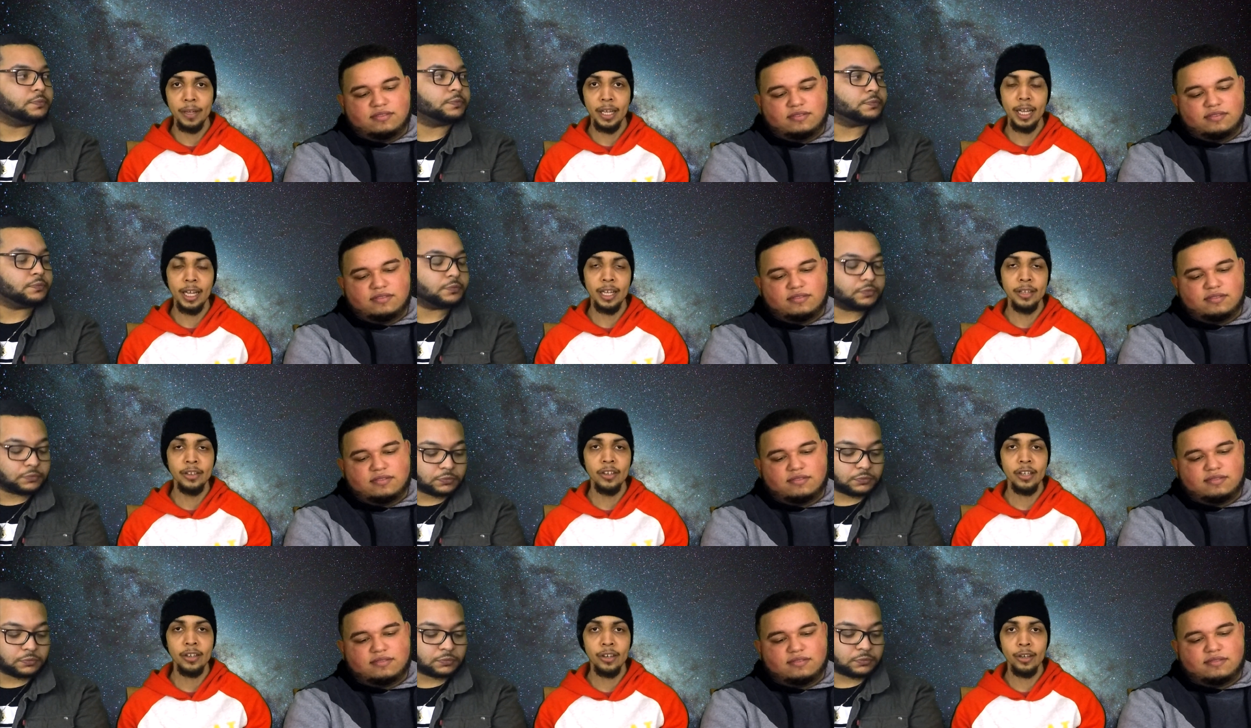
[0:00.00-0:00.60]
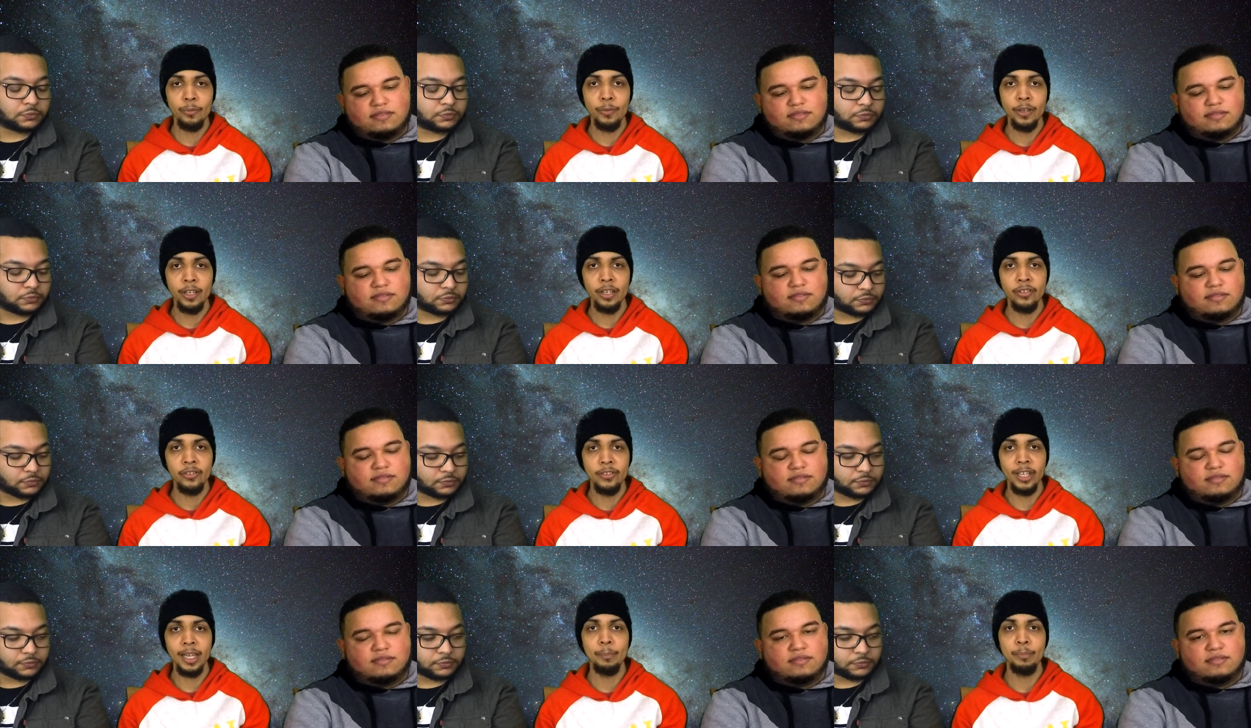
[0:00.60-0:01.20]
Speaker 1: and their career
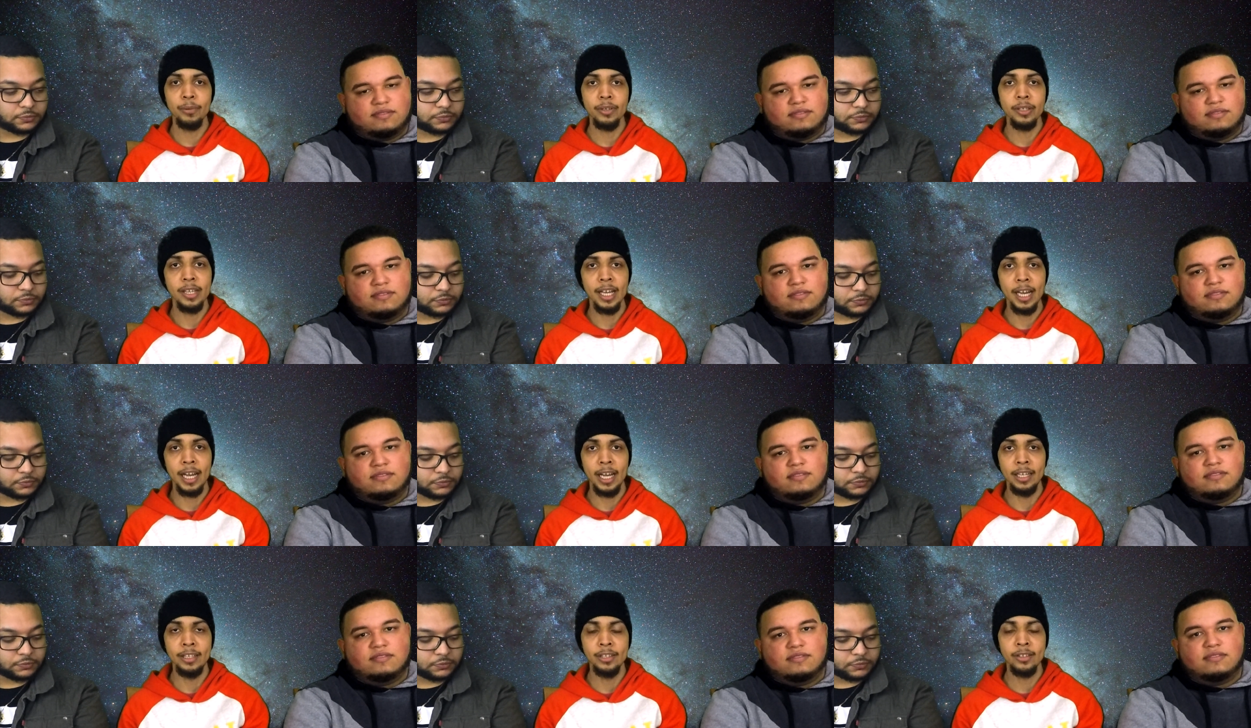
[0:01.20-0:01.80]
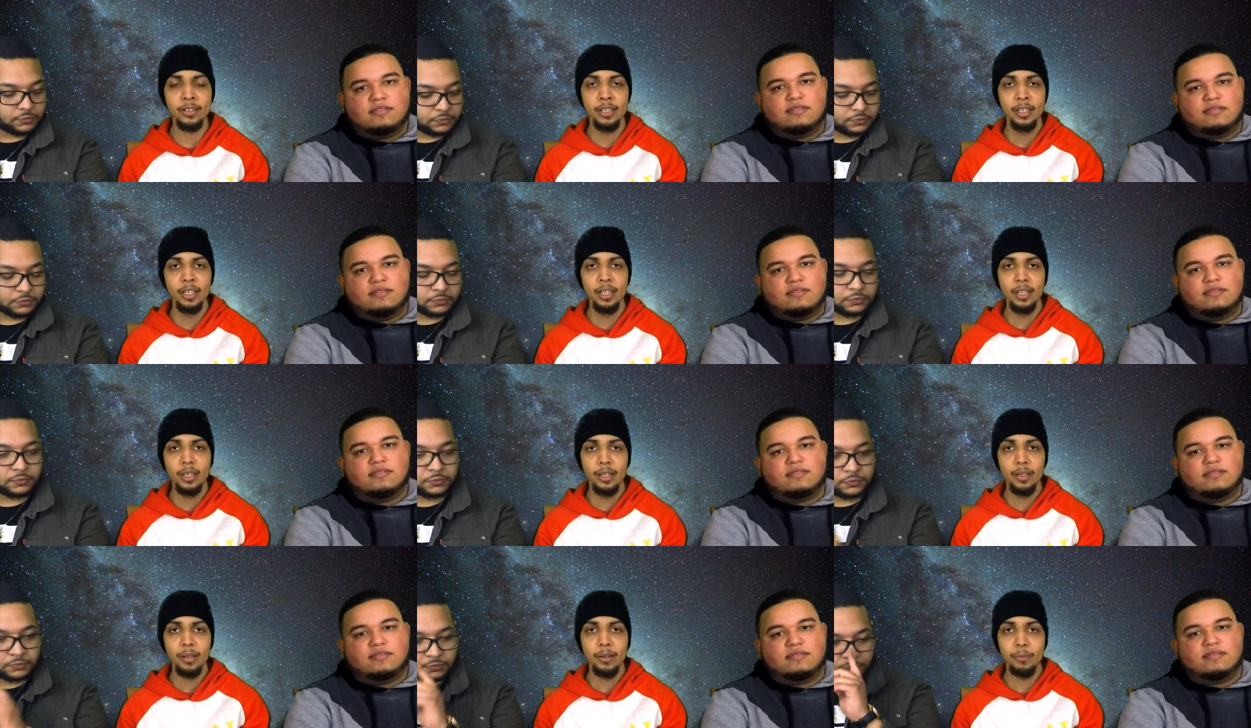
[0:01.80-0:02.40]
jeopardized
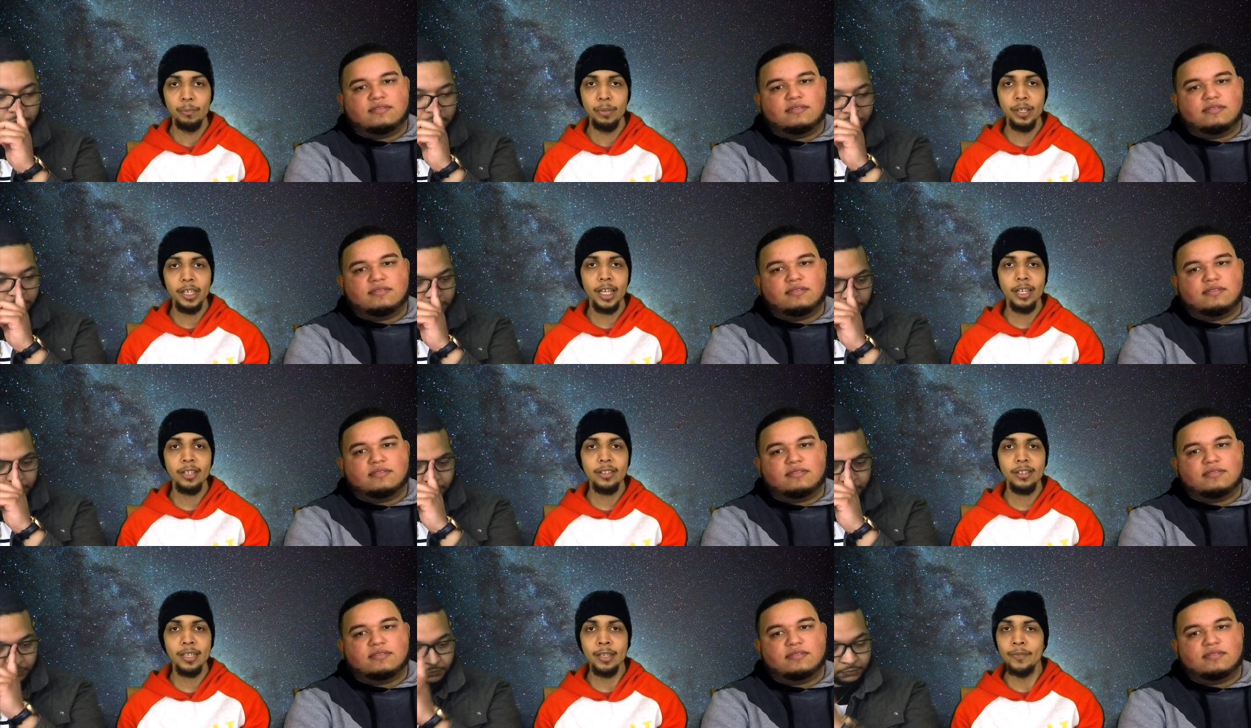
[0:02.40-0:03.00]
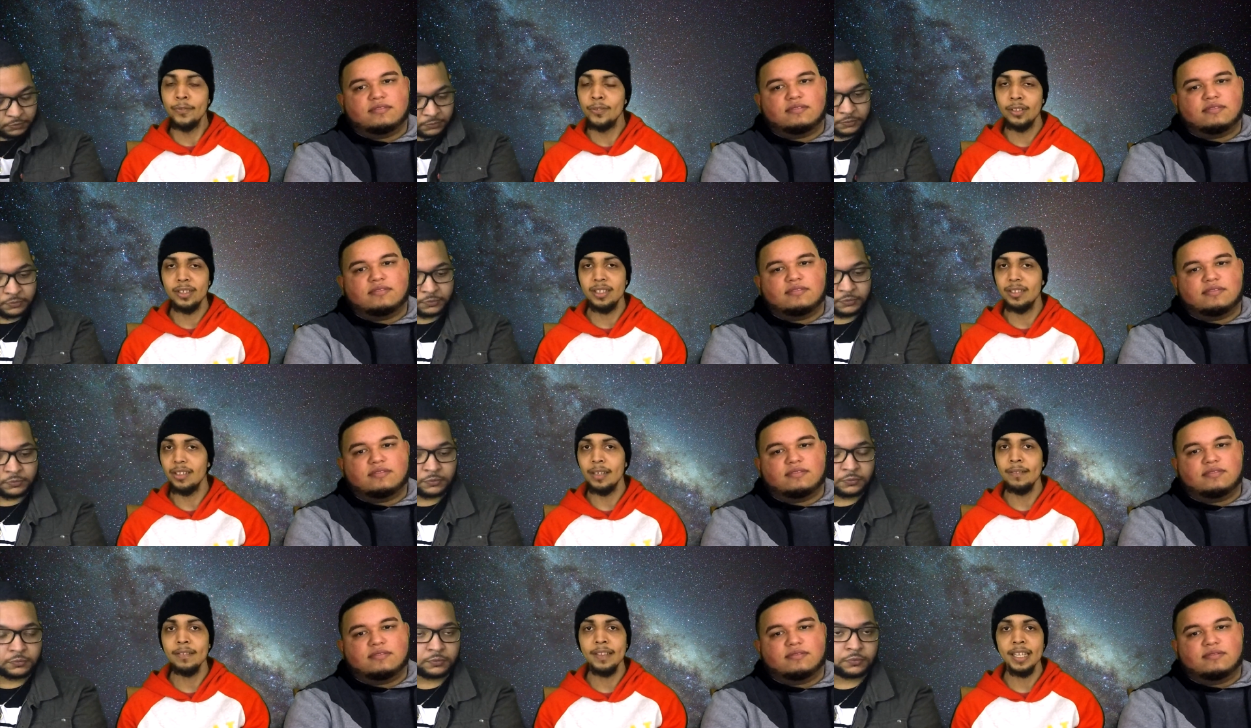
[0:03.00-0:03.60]
because of
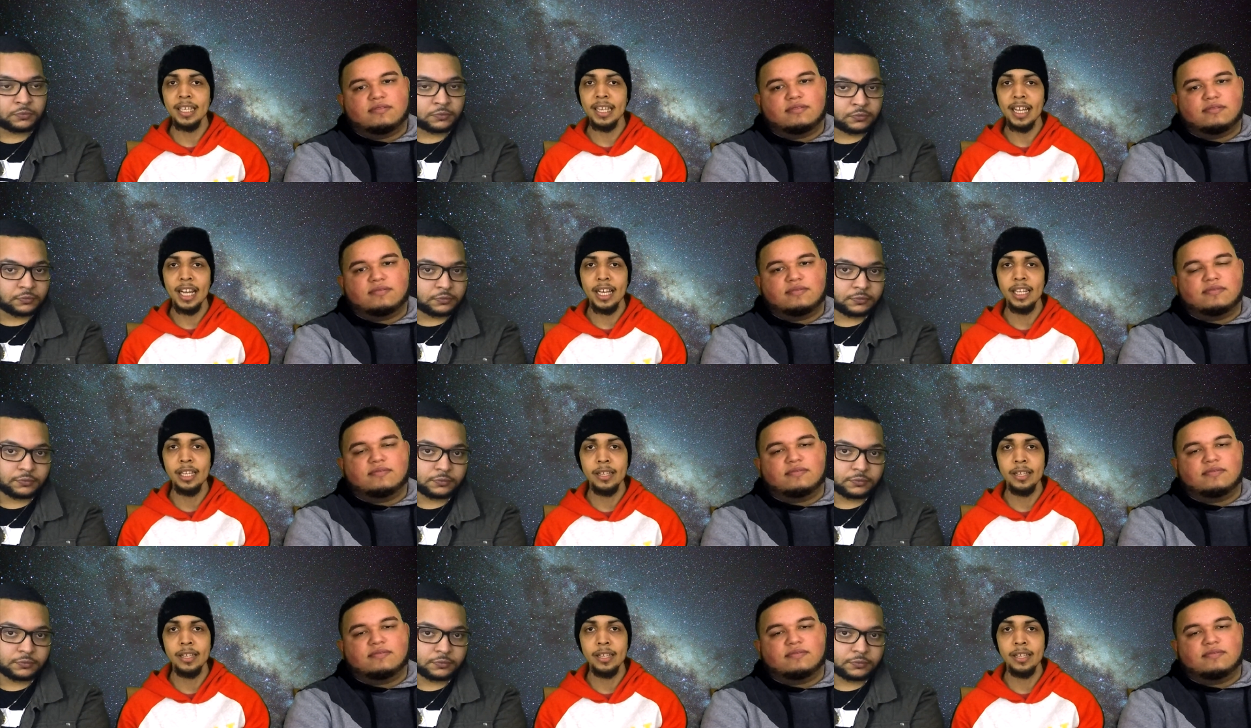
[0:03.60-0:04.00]
something that he